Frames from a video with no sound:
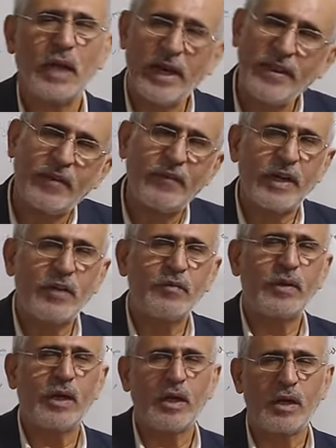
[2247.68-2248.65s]
and the very
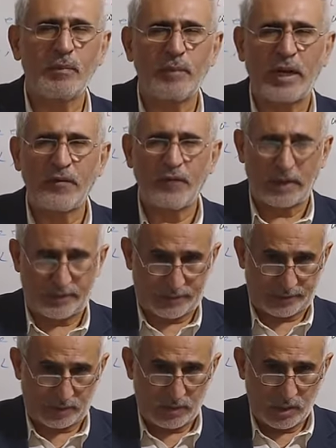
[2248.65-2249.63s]
bad
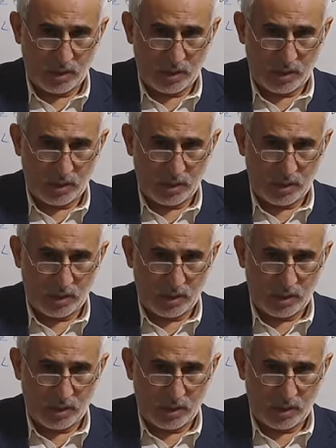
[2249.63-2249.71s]
factor.